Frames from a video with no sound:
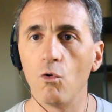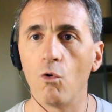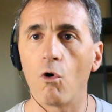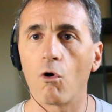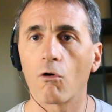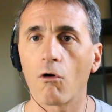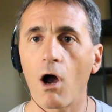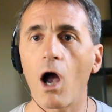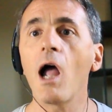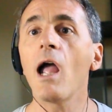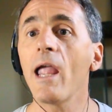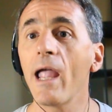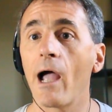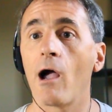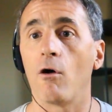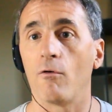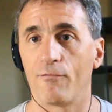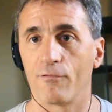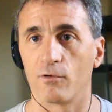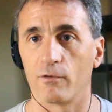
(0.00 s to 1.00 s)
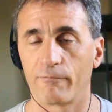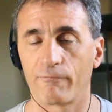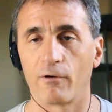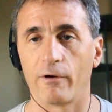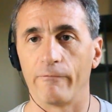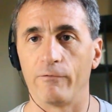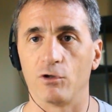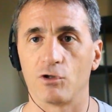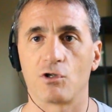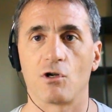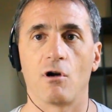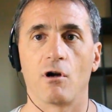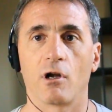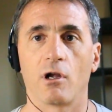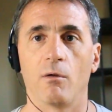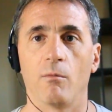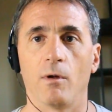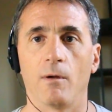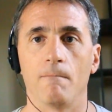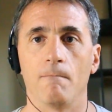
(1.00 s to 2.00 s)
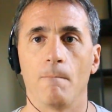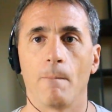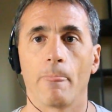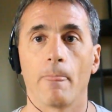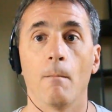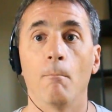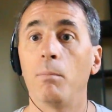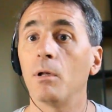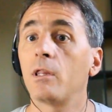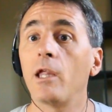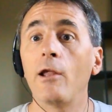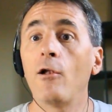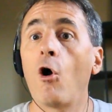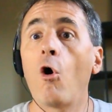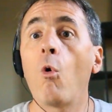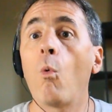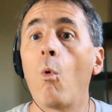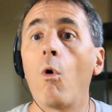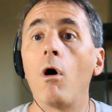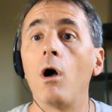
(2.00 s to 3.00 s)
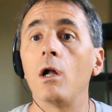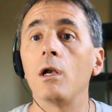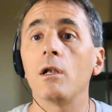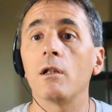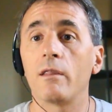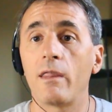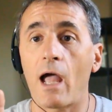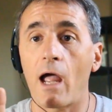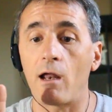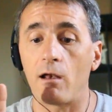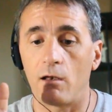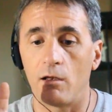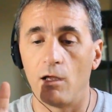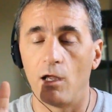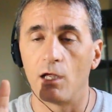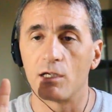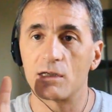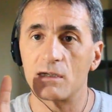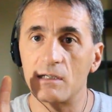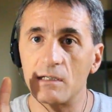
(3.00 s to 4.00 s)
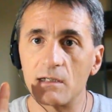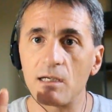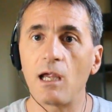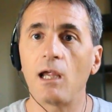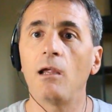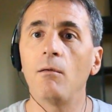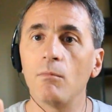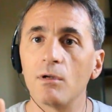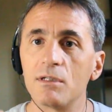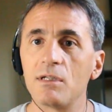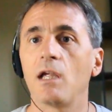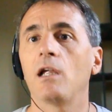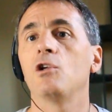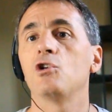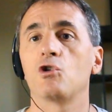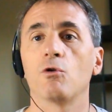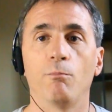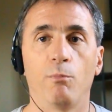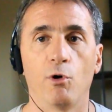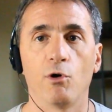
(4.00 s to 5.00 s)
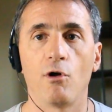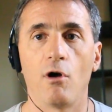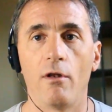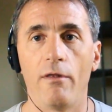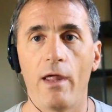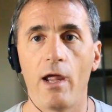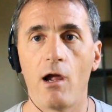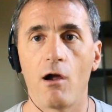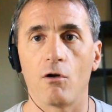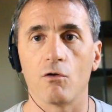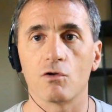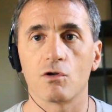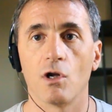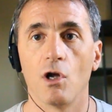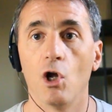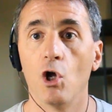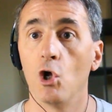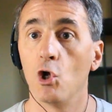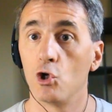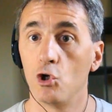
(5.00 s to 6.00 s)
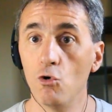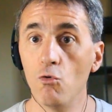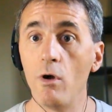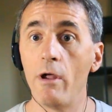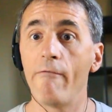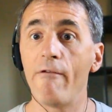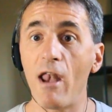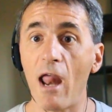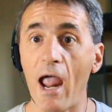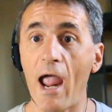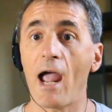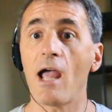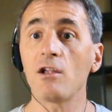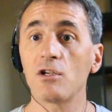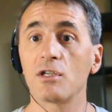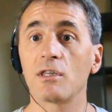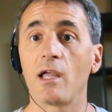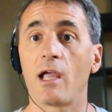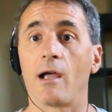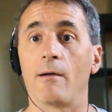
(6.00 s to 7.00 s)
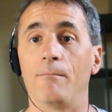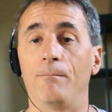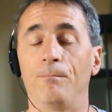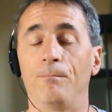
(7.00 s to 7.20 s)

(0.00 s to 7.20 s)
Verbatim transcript: or I out for a frivolous argument. But they don't want that same attention put on theirs. You even ask them.